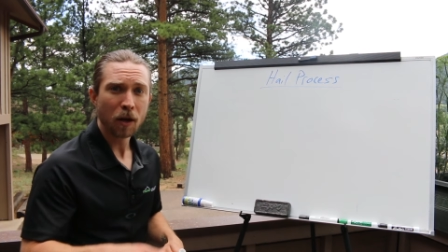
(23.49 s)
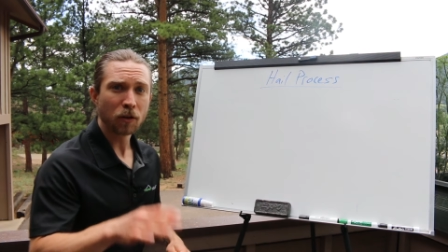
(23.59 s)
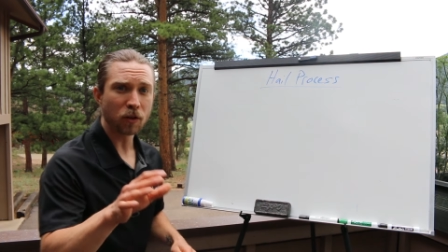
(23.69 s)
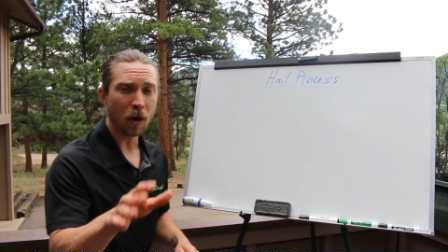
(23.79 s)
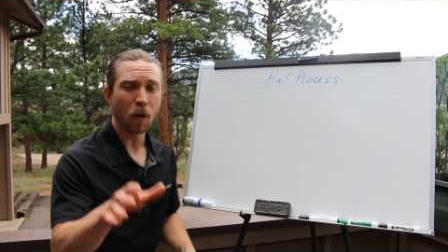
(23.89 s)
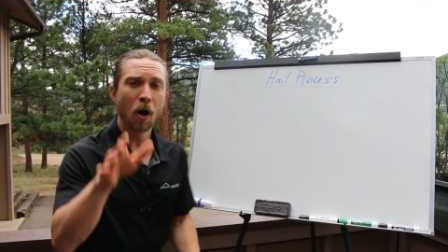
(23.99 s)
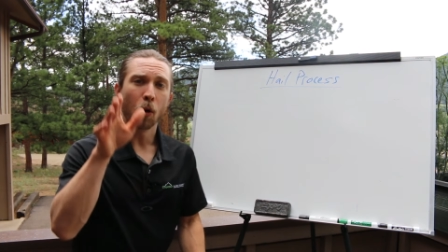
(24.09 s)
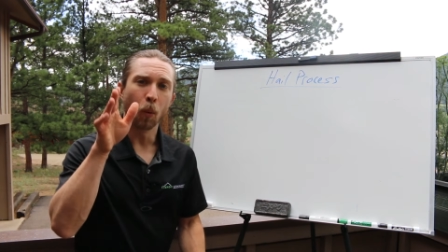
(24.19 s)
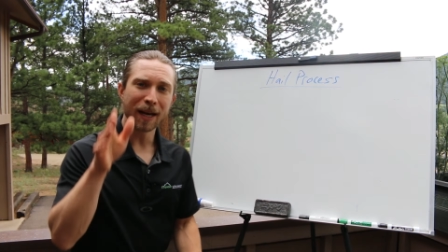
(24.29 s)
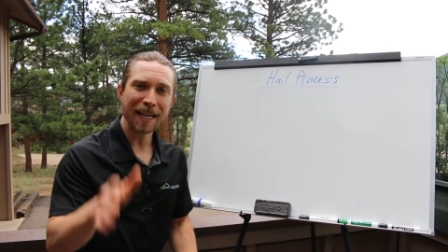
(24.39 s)
So
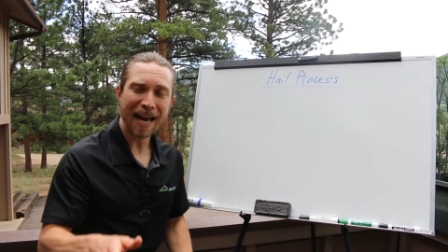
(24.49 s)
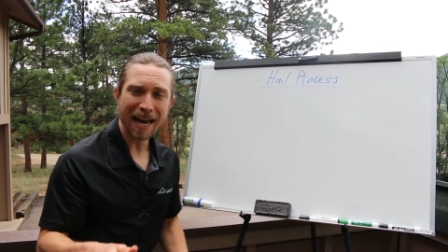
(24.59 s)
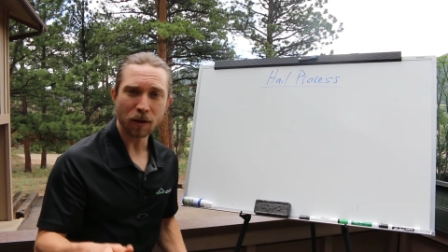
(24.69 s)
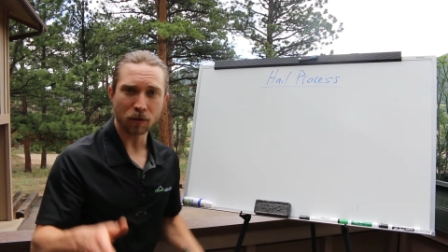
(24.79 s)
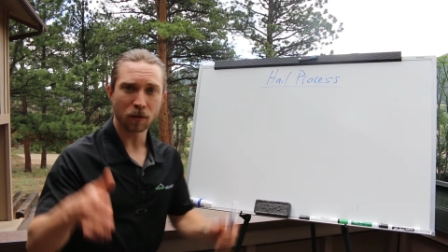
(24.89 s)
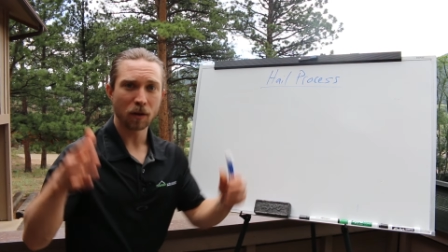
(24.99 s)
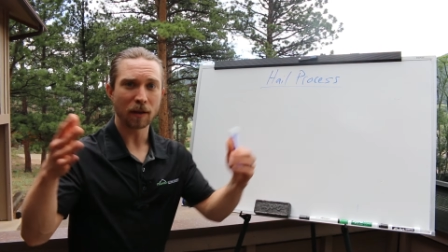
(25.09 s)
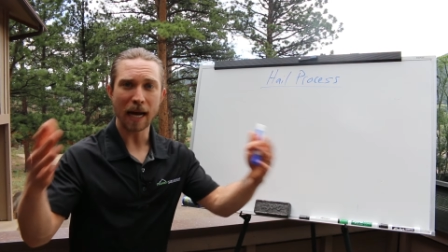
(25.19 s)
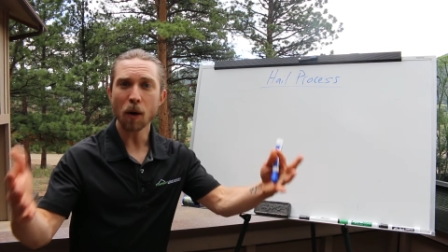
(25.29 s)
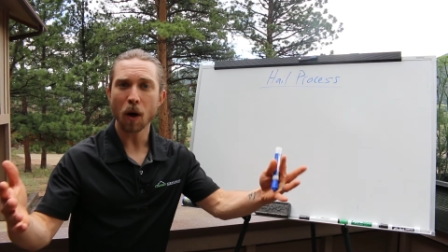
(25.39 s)
when it hails,
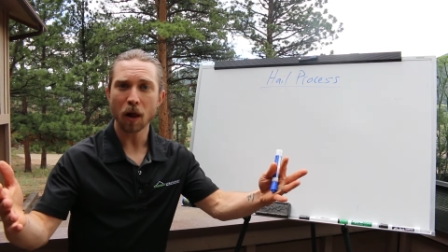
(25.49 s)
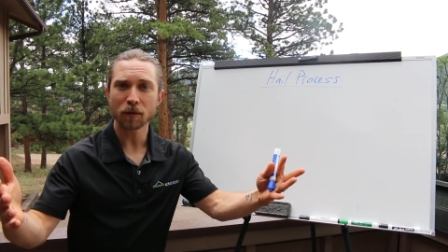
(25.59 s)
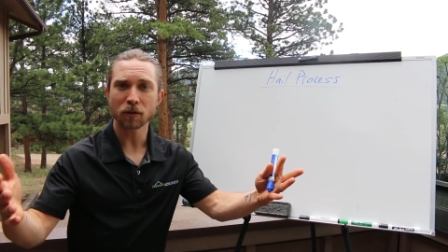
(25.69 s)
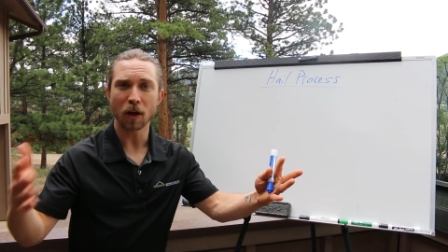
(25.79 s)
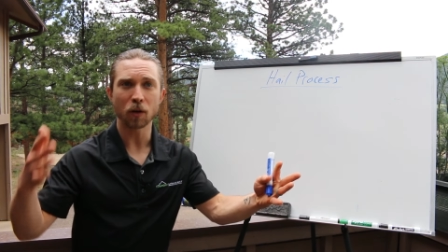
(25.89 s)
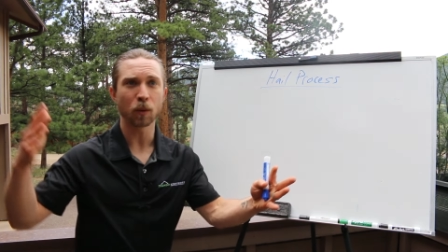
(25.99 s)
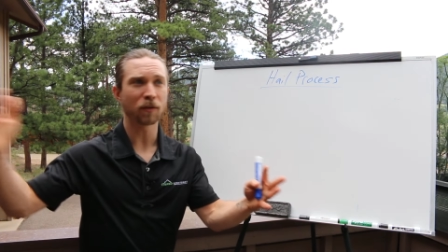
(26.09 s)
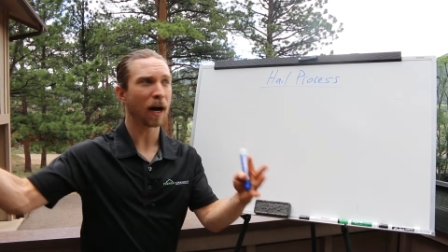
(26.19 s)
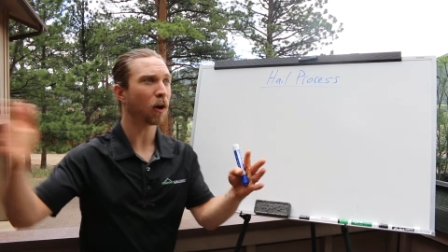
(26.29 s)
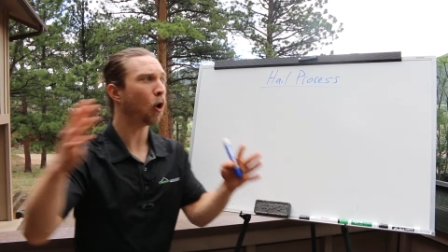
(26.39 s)
now all of a sudden
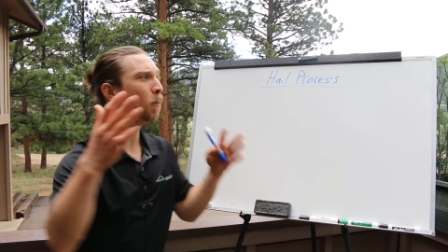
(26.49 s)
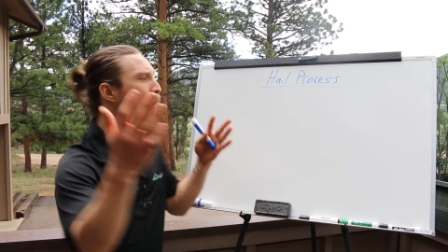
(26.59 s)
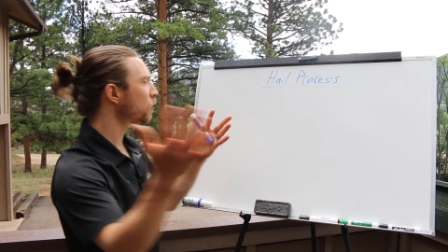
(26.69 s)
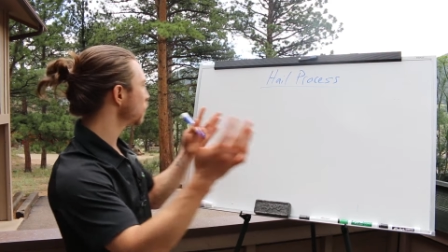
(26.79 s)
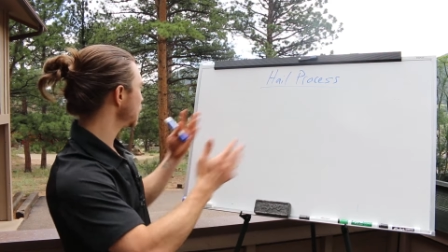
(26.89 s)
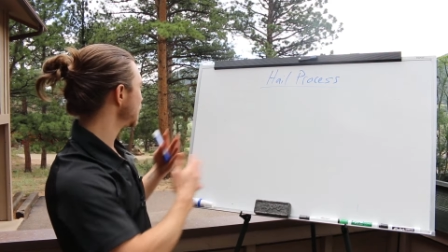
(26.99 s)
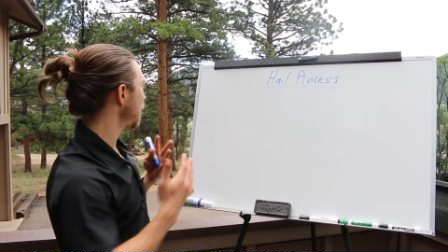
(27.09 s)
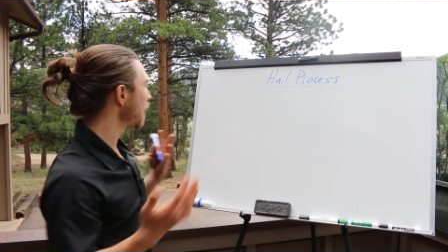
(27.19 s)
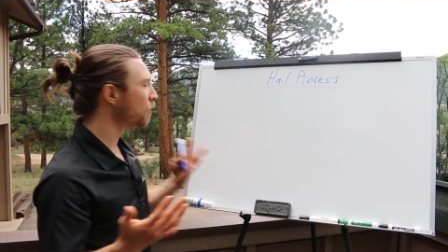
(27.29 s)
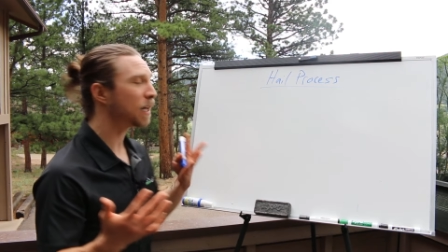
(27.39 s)
we've got homeowners in an
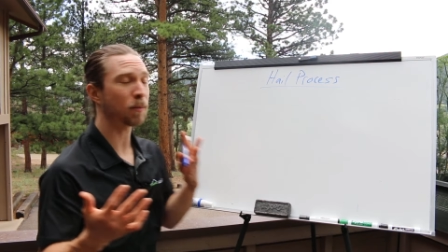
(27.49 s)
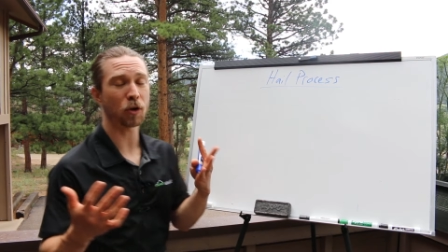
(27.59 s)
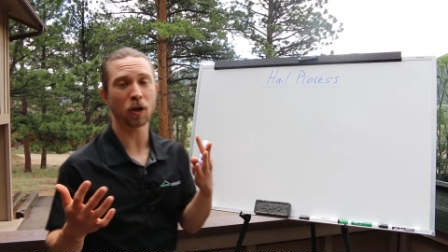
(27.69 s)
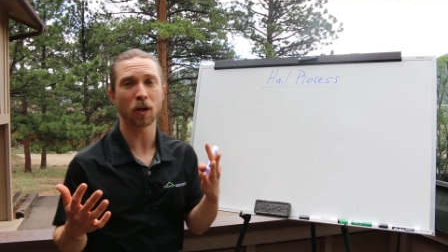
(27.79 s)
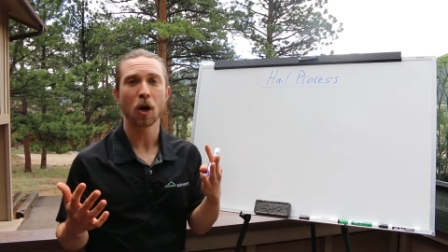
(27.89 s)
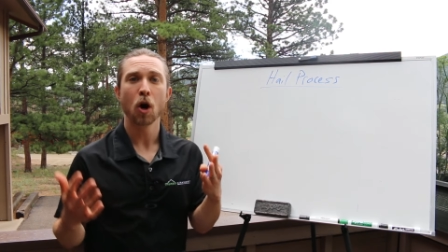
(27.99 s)
entire neighborhood